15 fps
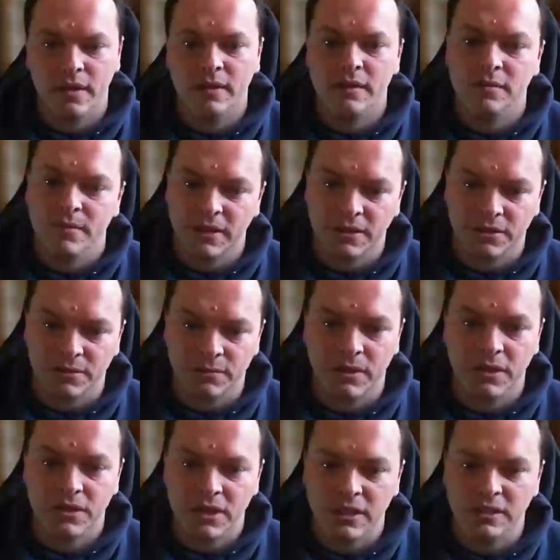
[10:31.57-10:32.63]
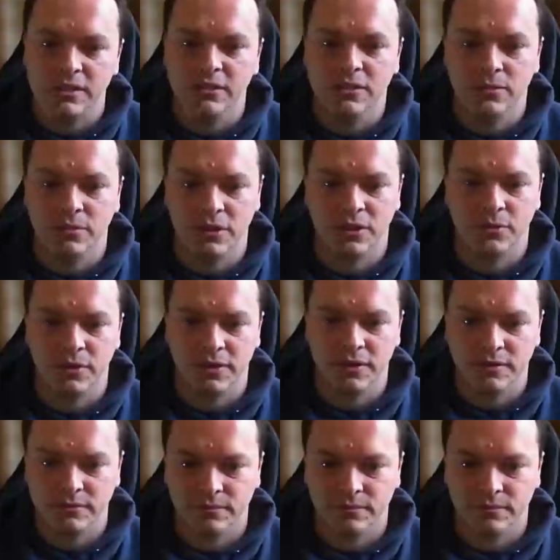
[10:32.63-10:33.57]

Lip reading: This makes them much easier to work with.